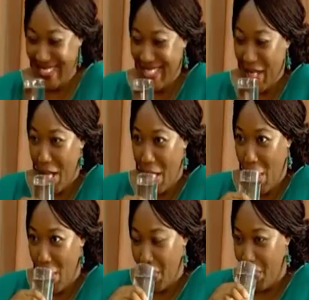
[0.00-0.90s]
They
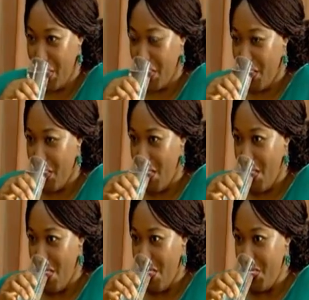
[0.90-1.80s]
exist.
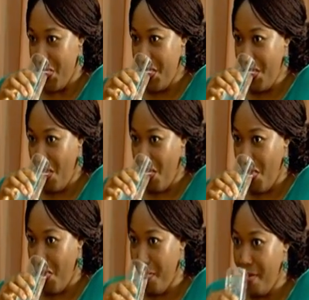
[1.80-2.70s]
It's not a myth.
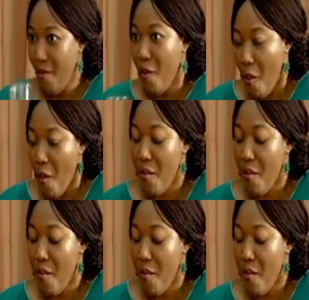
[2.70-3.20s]
They're out there.